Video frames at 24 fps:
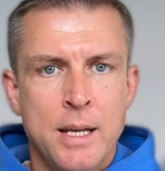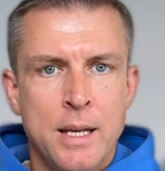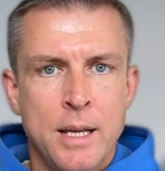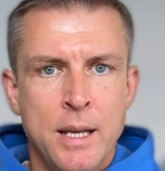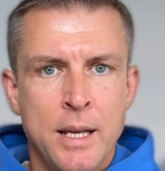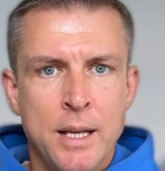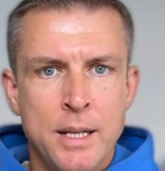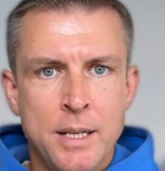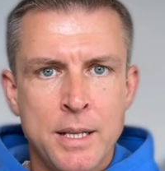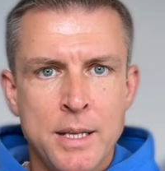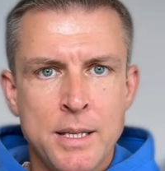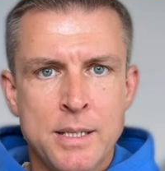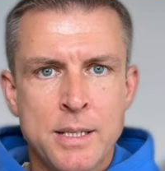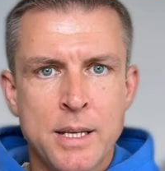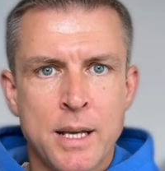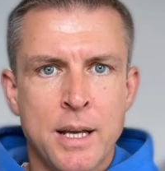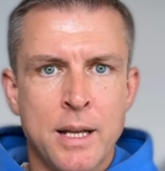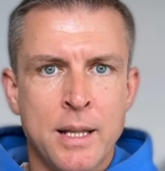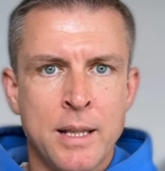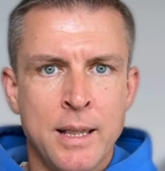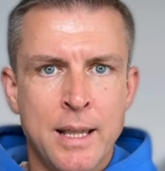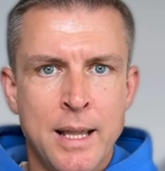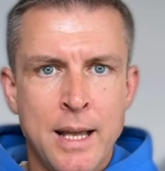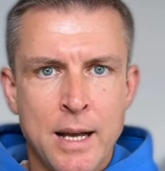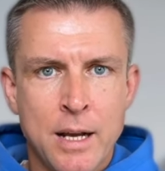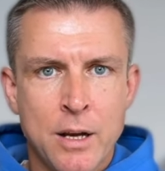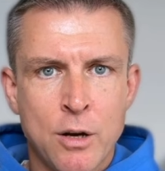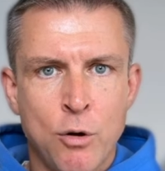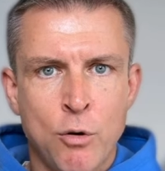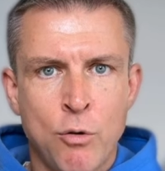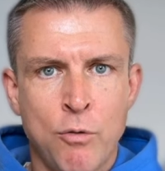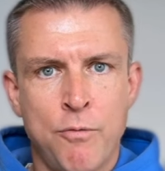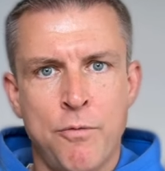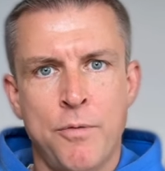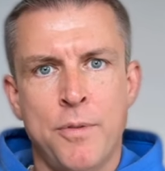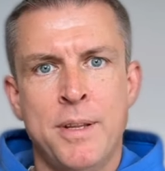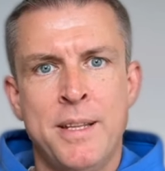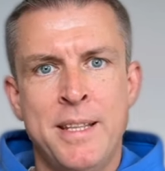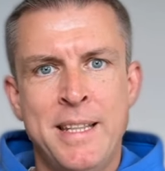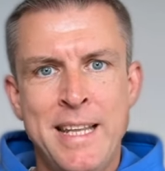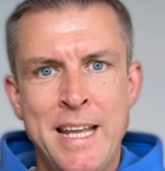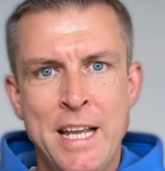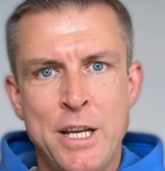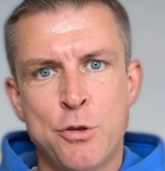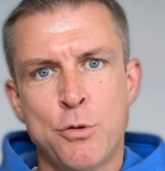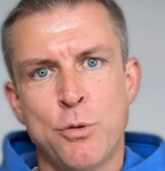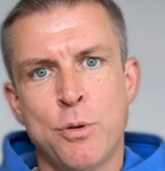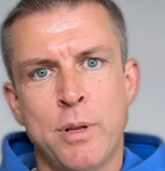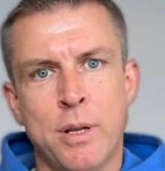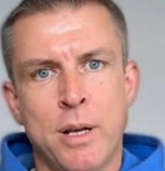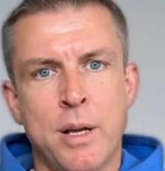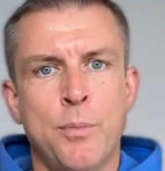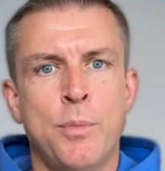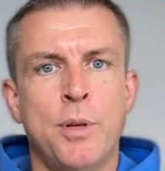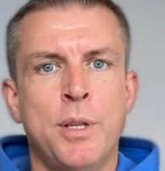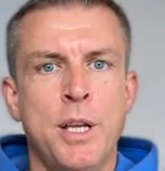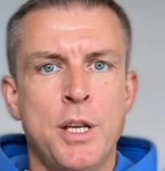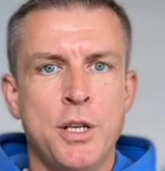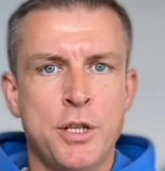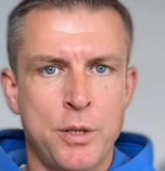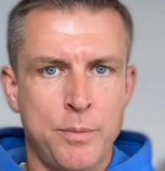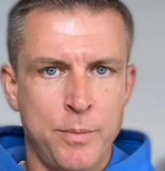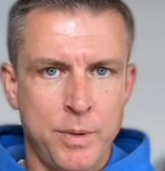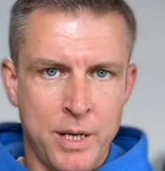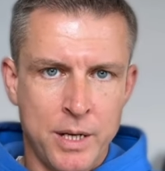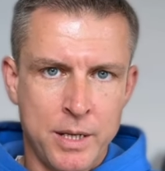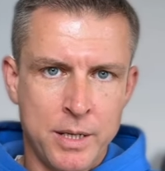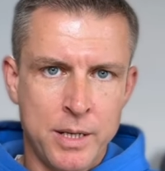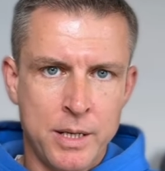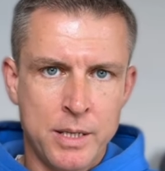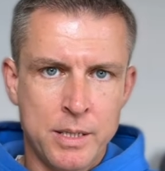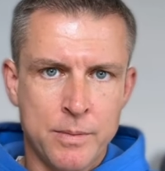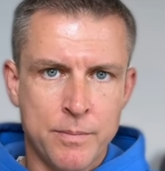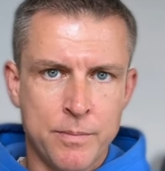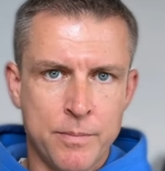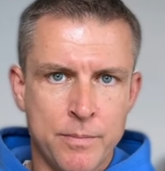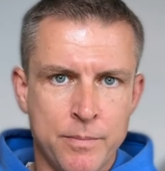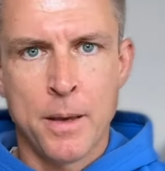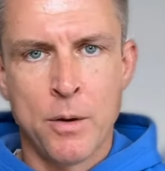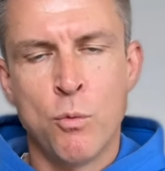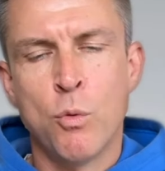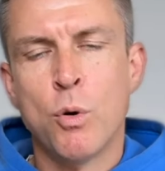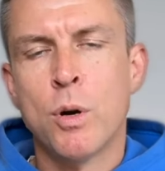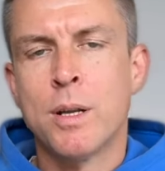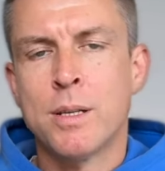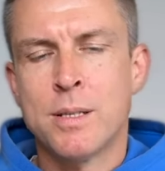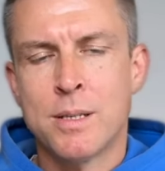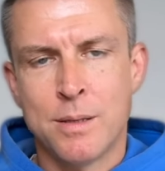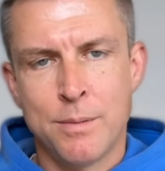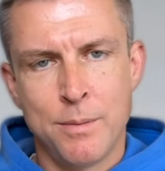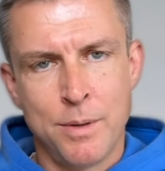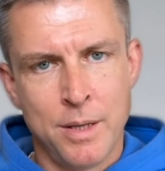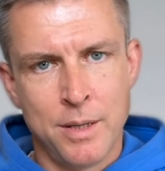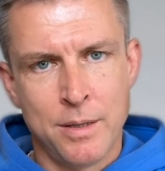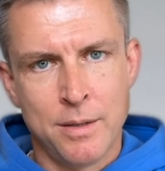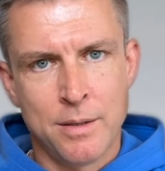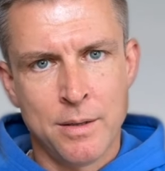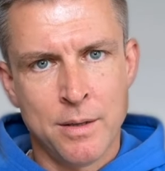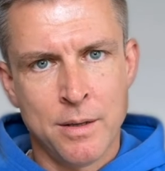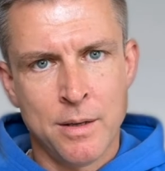It is the lack of natural accommodation mechanism. What does it mean?